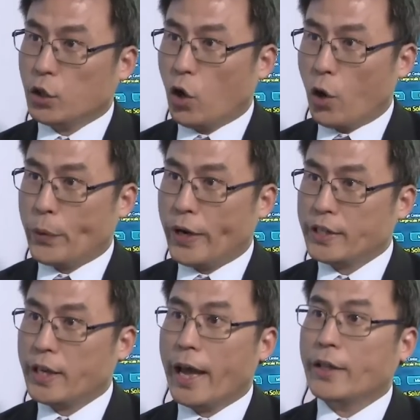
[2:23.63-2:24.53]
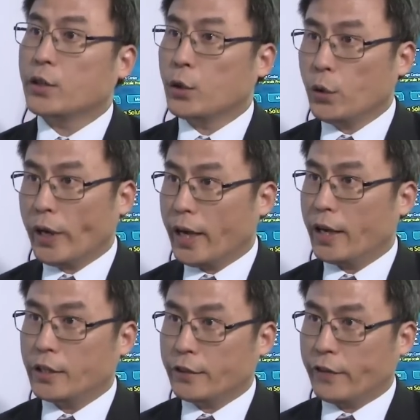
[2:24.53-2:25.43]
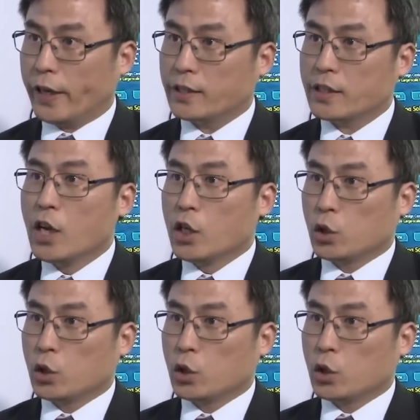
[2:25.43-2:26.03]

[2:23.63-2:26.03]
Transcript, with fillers: new operation, and a new air interface